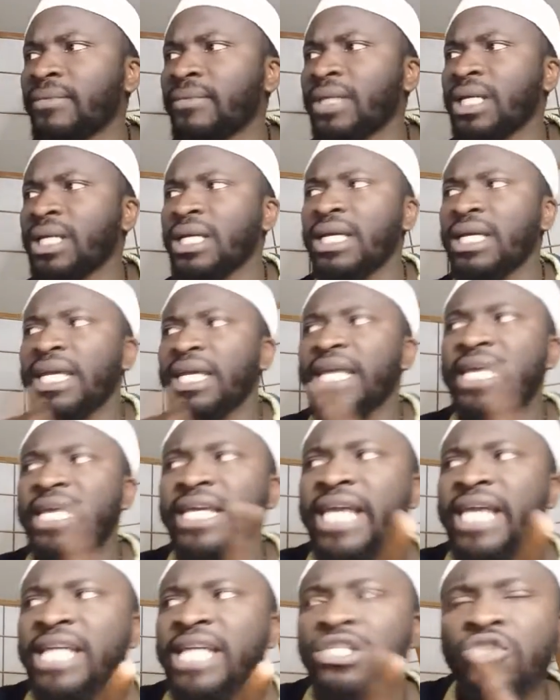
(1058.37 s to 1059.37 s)
in case
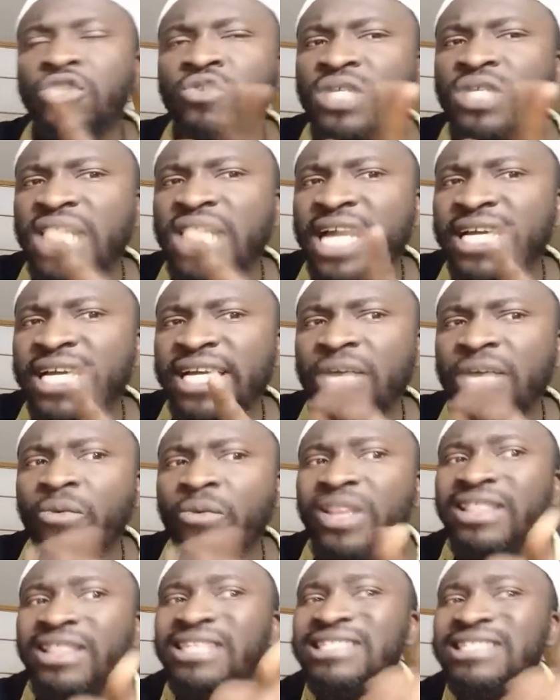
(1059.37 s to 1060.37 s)
you disagree with
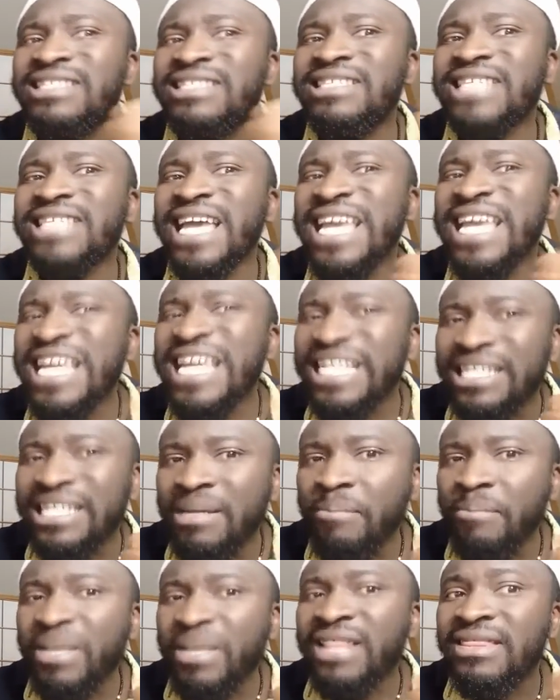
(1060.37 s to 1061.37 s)
Zayd bin
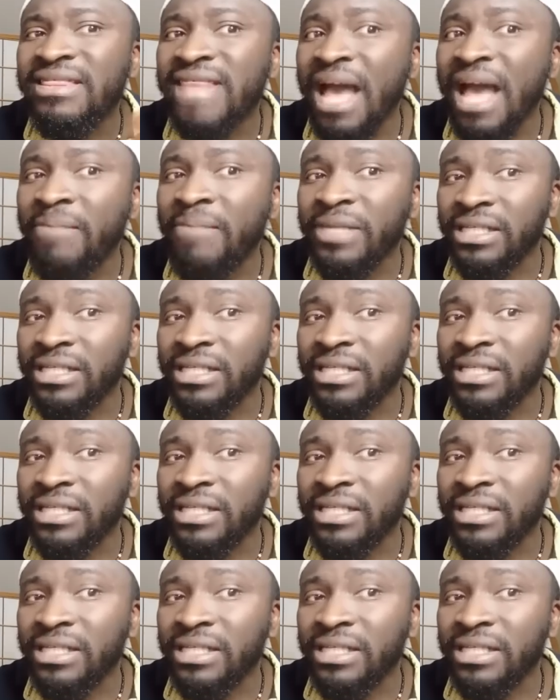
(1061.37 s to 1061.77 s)
Thabit,